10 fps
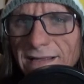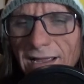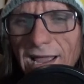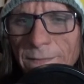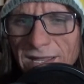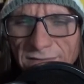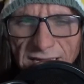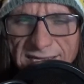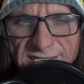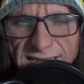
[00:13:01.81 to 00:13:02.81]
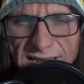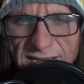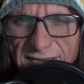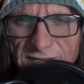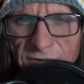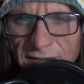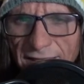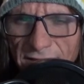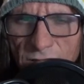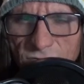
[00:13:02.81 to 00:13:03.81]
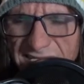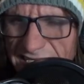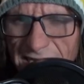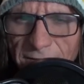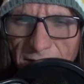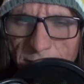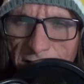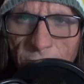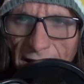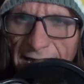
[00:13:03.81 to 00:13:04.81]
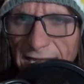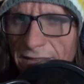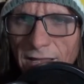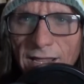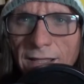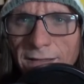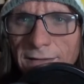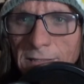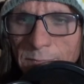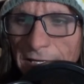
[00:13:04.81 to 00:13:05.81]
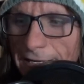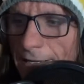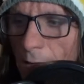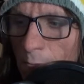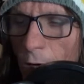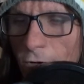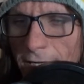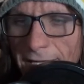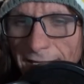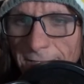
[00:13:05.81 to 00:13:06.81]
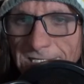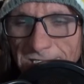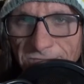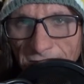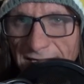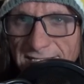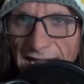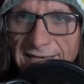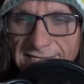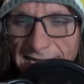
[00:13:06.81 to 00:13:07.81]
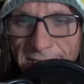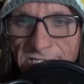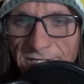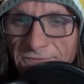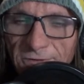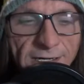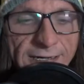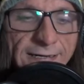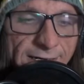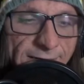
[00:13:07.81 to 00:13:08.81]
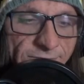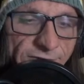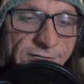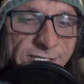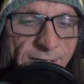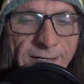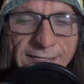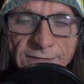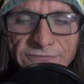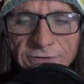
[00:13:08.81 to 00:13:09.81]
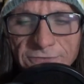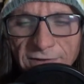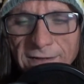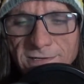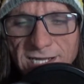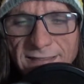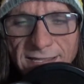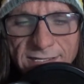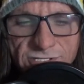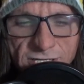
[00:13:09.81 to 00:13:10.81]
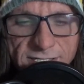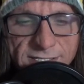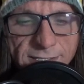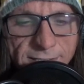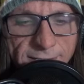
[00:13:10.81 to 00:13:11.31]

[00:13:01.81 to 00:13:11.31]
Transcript: I mean, because they didn't do anything. You don't see them do anything. But Mona and her two friends get detention for for starting the food fight, which I think is just